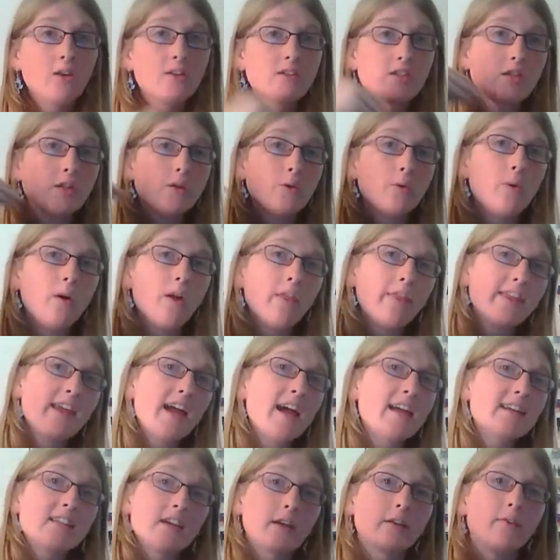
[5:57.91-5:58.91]
to
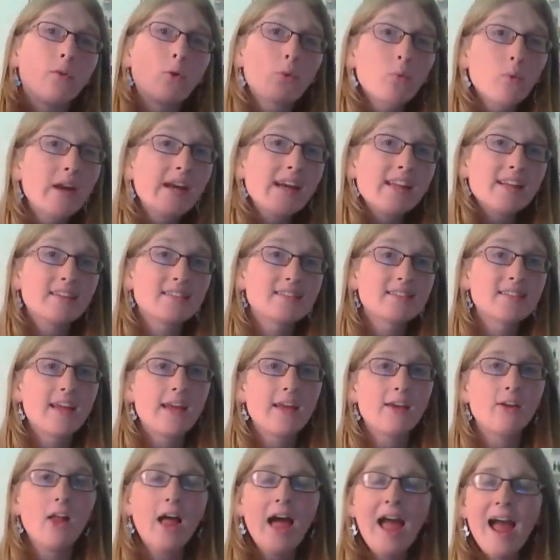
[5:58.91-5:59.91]
the idea of a rating
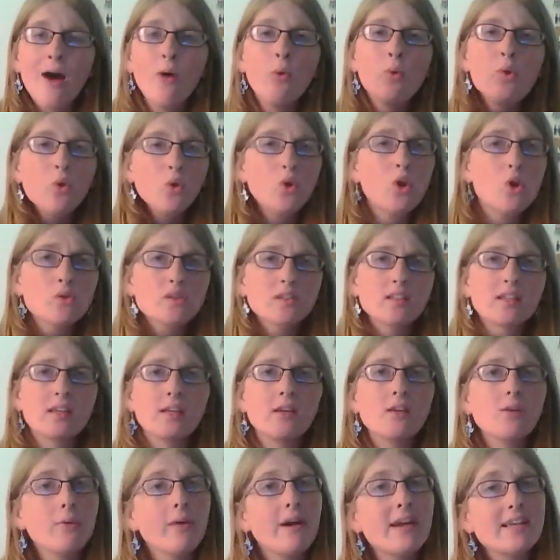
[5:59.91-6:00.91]
scale, how closely
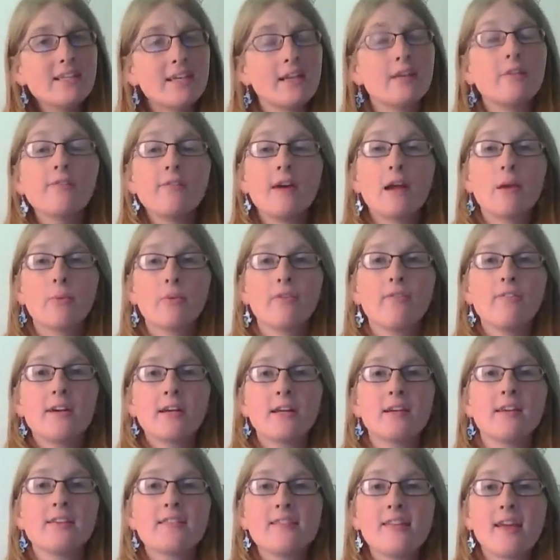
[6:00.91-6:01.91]
you identify with
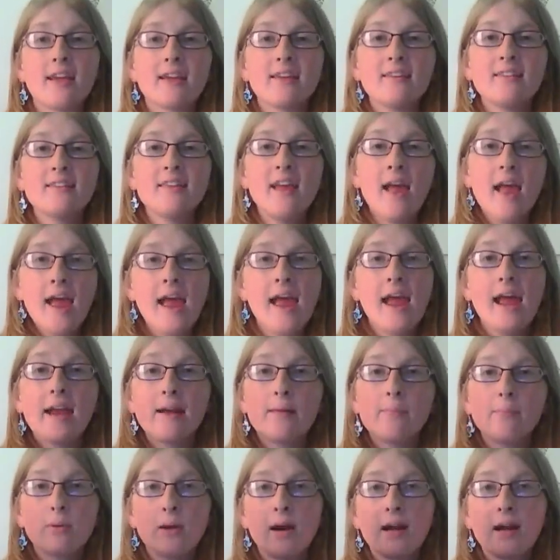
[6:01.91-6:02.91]
various things, and it